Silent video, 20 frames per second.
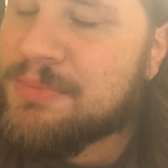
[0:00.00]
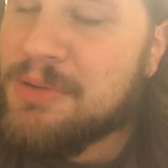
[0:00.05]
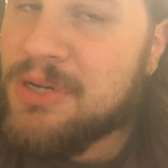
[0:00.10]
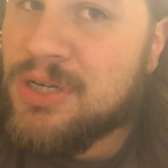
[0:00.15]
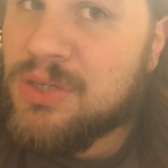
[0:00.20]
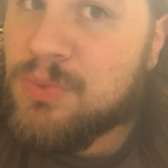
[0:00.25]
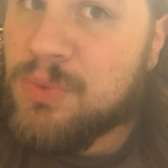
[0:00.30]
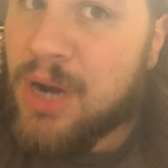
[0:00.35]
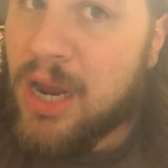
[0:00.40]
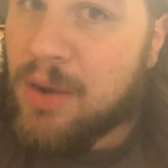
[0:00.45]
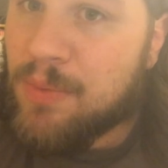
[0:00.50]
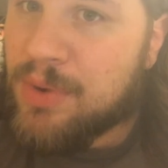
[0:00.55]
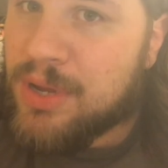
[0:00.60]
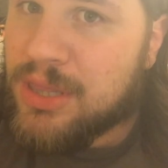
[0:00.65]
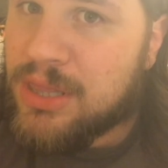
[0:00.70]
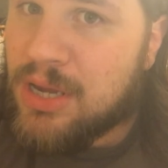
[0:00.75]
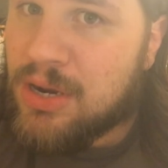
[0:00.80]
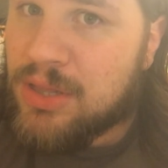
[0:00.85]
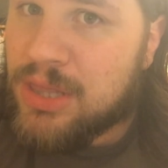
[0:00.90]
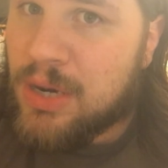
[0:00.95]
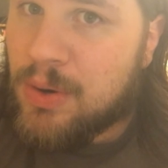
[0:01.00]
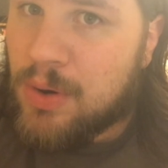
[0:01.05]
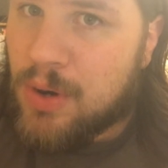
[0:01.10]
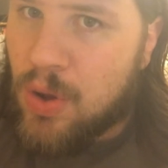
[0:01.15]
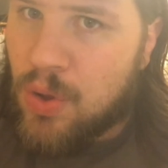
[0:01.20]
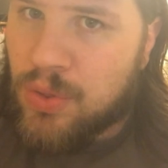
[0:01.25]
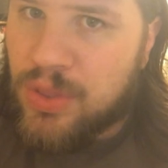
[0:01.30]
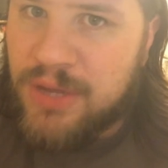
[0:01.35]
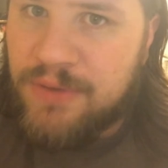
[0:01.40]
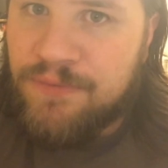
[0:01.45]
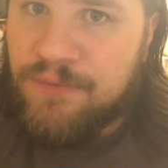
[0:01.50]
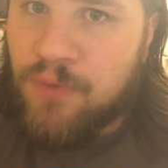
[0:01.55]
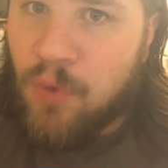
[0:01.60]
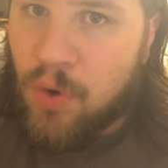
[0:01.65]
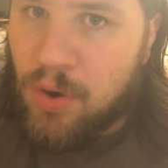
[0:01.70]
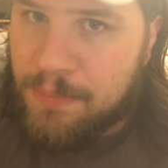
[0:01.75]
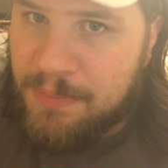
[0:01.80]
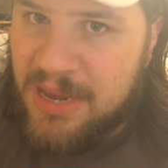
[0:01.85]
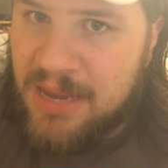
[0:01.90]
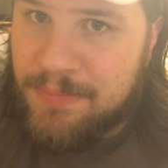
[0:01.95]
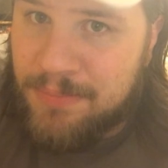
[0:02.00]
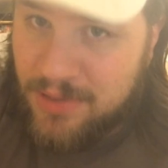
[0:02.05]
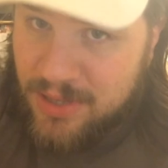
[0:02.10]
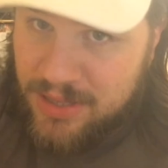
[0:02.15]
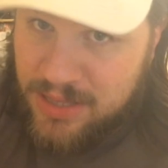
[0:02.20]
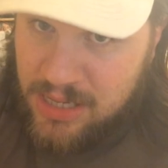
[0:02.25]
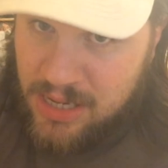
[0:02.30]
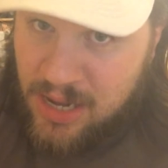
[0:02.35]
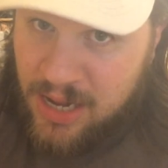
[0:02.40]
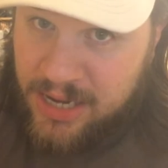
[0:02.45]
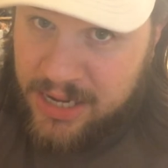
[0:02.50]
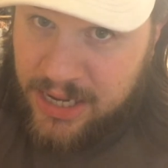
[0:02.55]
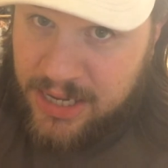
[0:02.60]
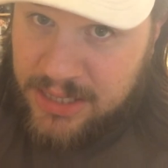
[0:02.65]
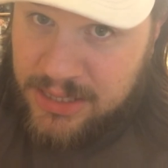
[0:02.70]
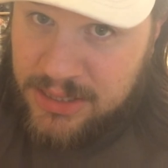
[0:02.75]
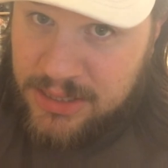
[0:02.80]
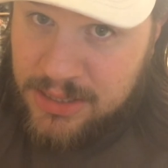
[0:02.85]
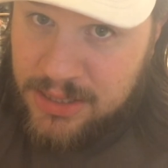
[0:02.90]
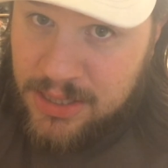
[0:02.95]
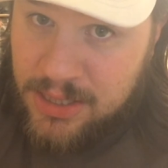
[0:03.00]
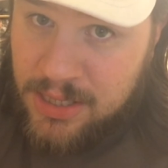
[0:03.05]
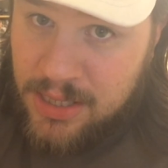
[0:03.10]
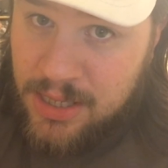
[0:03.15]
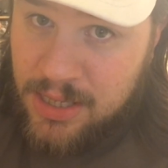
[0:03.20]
because when I went there were only 4 people in the audience.